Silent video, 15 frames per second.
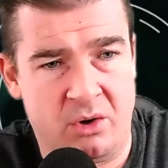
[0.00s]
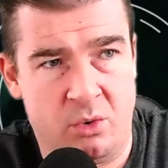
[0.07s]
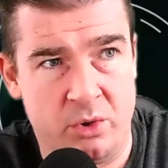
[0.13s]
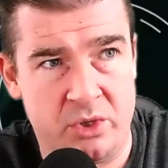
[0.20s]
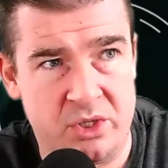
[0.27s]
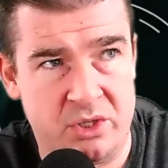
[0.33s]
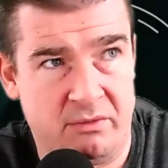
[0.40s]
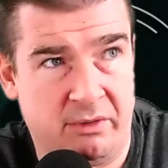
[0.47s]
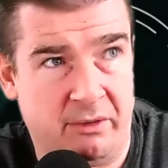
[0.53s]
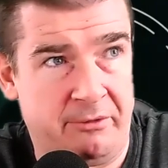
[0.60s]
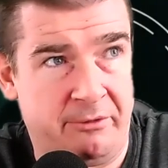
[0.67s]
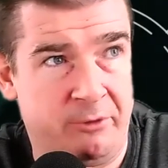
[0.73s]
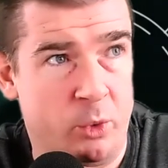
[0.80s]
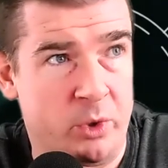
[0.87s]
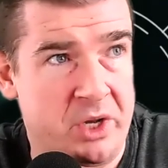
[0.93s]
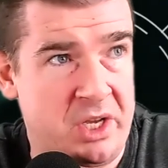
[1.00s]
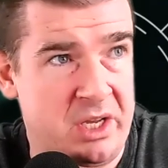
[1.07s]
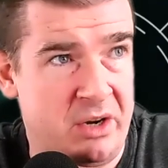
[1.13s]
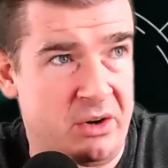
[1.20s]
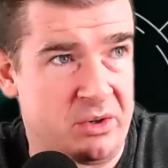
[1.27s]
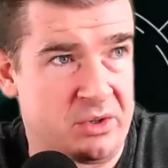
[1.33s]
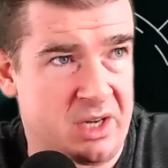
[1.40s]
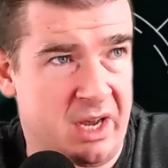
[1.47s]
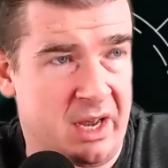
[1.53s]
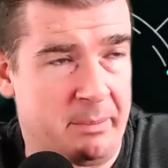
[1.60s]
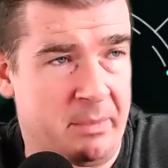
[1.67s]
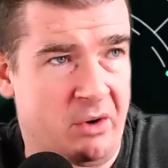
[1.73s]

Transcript: course of a 40-year time